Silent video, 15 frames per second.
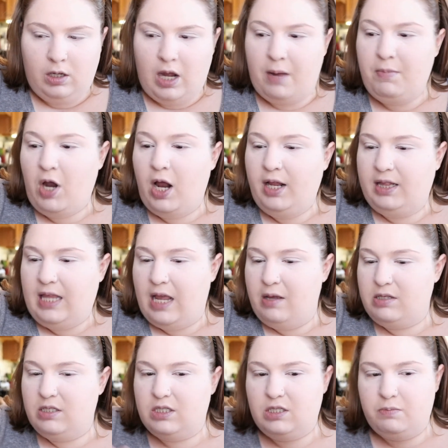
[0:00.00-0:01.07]
I'm not at
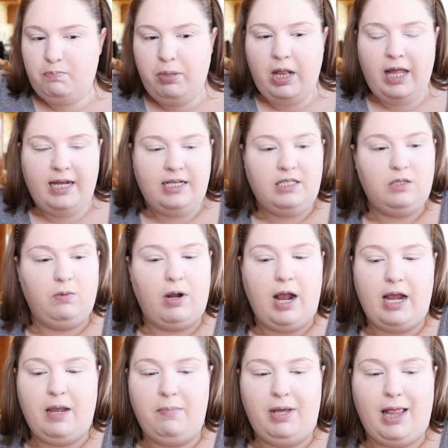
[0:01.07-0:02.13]
that place where
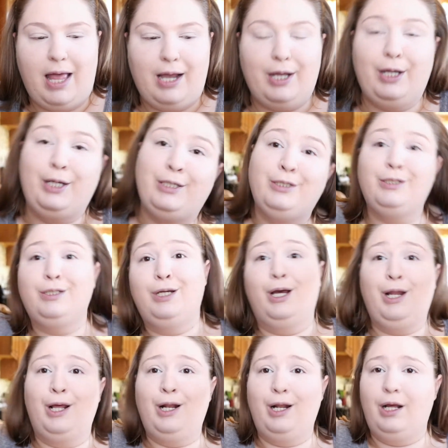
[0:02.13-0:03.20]
I can be like,
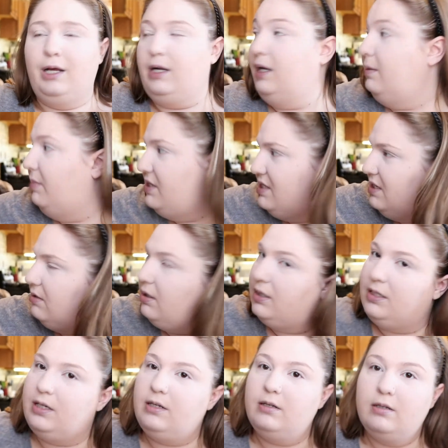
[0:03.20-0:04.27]
and him be sitting
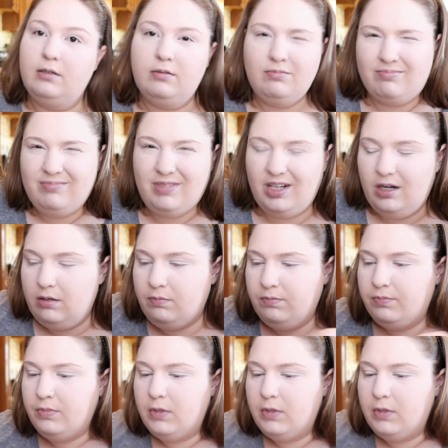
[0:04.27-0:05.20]
right there. You know?